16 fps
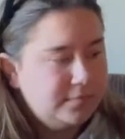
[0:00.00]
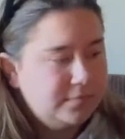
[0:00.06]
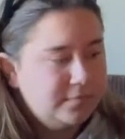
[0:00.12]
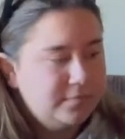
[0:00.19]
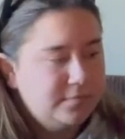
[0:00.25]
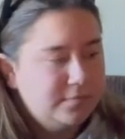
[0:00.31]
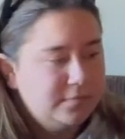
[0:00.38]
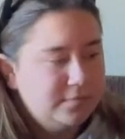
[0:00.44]

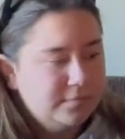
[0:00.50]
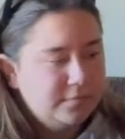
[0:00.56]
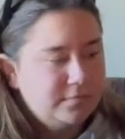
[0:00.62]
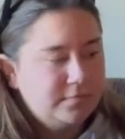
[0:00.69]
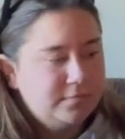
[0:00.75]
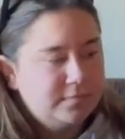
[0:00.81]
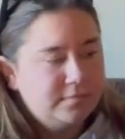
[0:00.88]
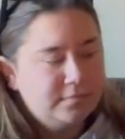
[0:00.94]

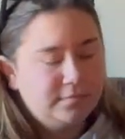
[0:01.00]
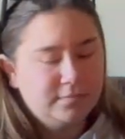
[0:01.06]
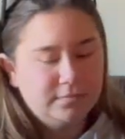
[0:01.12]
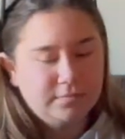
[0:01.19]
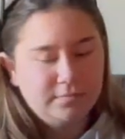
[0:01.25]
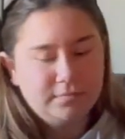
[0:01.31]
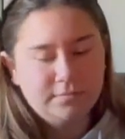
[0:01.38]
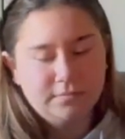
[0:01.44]

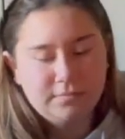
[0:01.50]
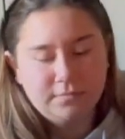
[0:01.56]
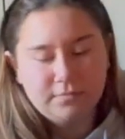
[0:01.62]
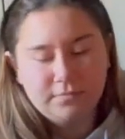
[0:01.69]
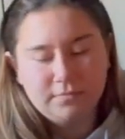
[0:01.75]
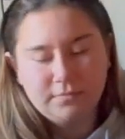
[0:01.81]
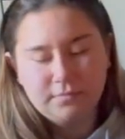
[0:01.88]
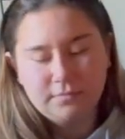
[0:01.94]

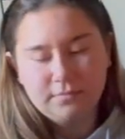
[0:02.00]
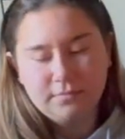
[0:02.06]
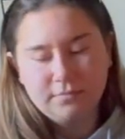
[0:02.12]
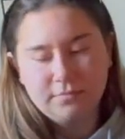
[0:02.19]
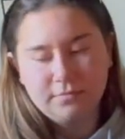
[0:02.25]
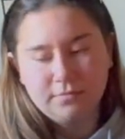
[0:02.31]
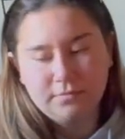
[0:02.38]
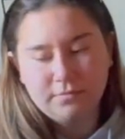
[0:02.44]

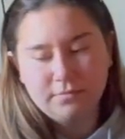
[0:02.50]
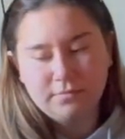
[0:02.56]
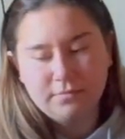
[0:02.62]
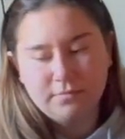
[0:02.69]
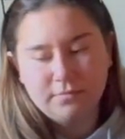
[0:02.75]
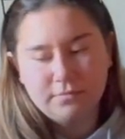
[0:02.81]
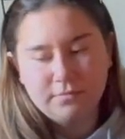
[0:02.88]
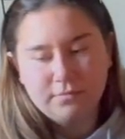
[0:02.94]

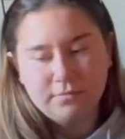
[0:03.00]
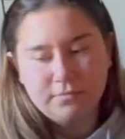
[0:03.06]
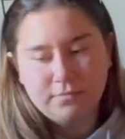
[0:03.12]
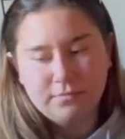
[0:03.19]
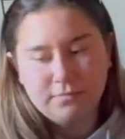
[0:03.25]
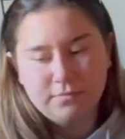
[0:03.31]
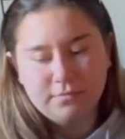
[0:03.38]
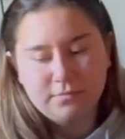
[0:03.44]

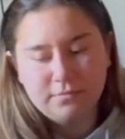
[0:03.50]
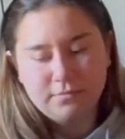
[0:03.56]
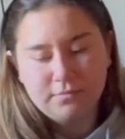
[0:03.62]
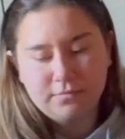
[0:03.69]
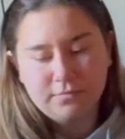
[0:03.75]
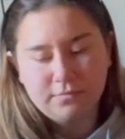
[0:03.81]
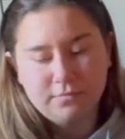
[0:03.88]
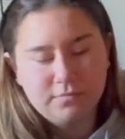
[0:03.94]

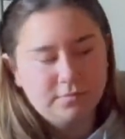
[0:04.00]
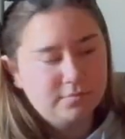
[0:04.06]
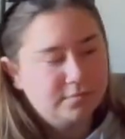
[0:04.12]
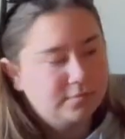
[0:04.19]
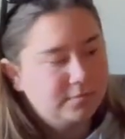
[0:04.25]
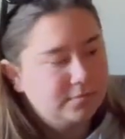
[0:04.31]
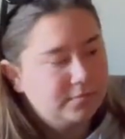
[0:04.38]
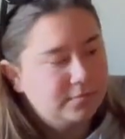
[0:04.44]

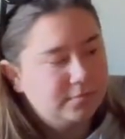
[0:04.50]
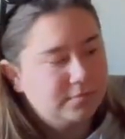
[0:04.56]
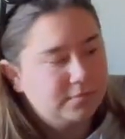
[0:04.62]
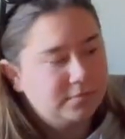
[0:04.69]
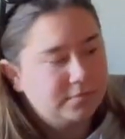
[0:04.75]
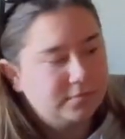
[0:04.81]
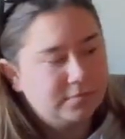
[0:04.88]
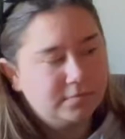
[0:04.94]

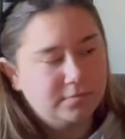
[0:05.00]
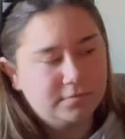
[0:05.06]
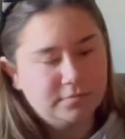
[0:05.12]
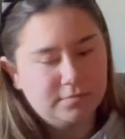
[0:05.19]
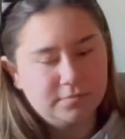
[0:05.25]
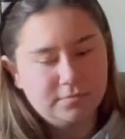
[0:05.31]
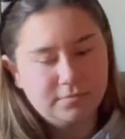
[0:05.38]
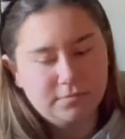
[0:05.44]

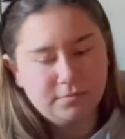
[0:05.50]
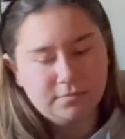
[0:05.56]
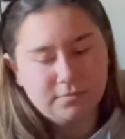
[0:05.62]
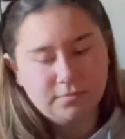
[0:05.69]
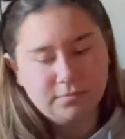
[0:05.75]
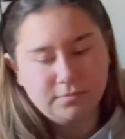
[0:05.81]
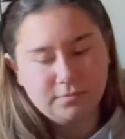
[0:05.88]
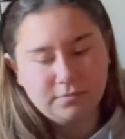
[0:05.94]

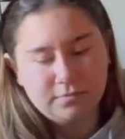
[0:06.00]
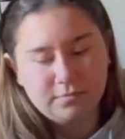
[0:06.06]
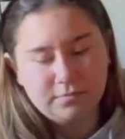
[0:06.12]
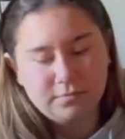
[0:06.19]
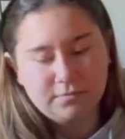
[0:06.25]
(silent)